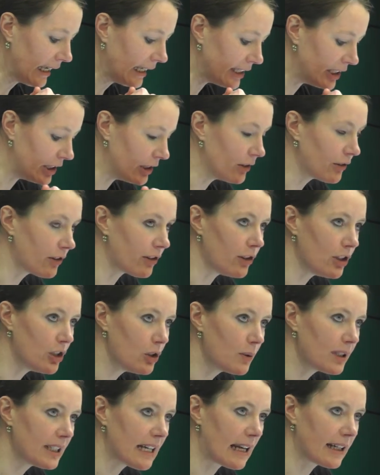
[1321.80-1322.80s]
yields
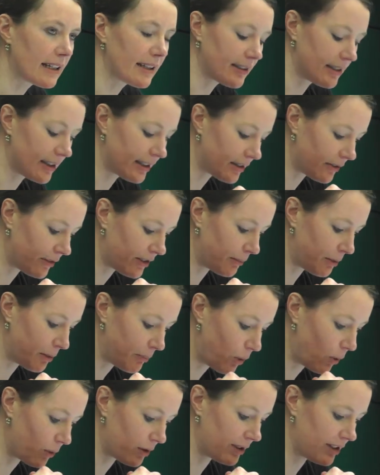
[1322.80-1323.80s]
new analysis of some
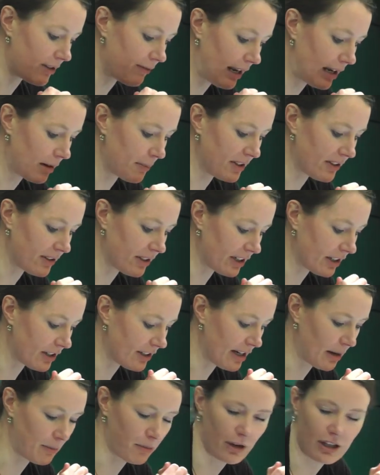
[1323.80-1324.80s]
important developments in
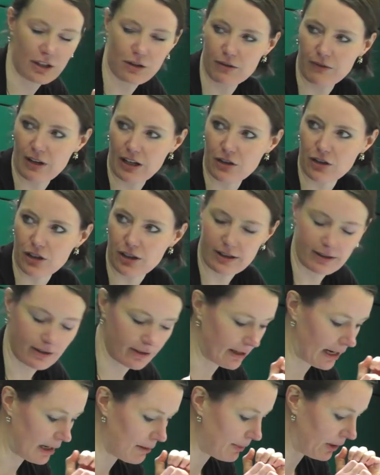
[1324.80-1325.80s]
contemporary intervention and
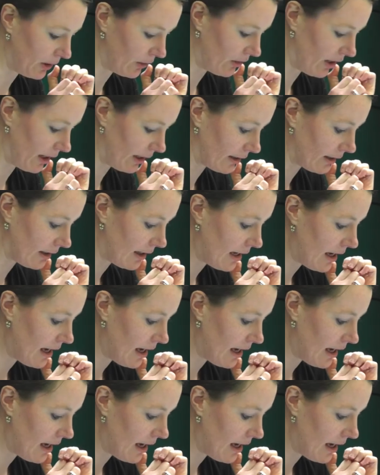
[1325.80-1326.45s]
state building.